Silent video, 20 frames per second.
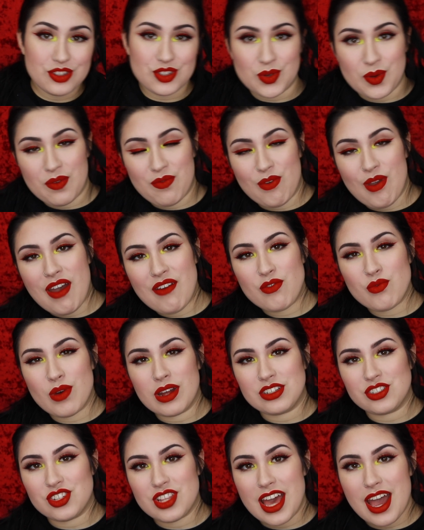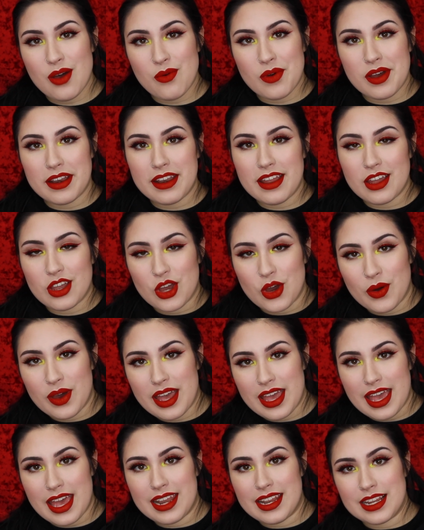So if you haven't watched that one, go
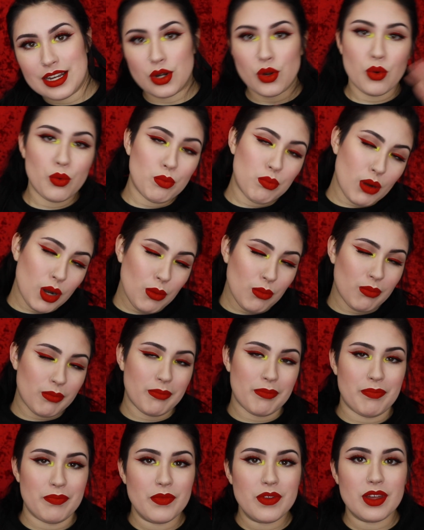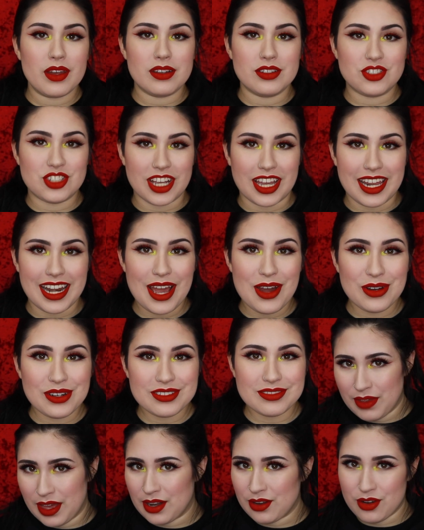ahead and bloop, check it out.
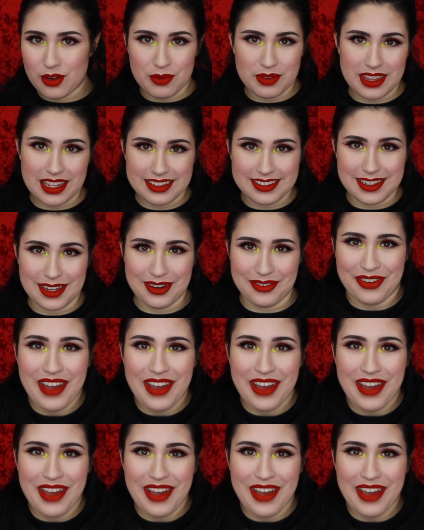I don't know what that sound